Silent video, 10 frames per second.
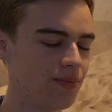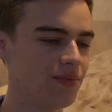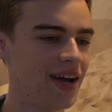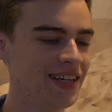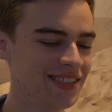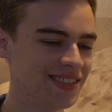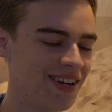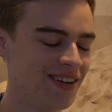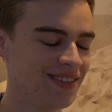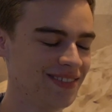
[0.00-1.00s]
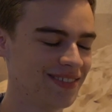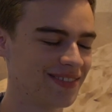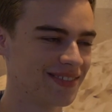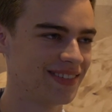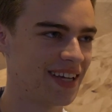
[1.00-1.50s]
Writing a song
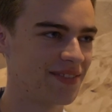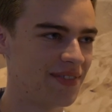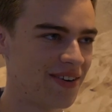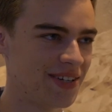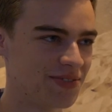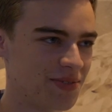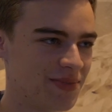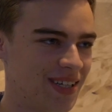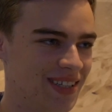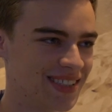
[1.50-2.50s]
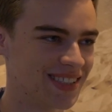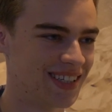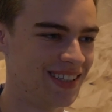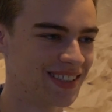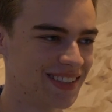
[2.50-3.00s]
like varies from song to
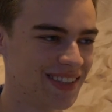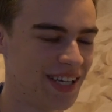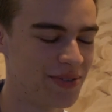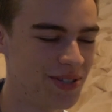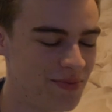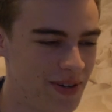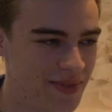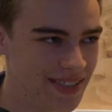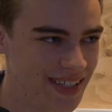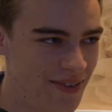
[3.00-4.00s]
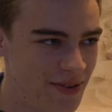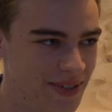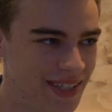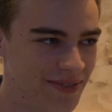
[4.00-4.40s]
song. Like we do pretty much everyone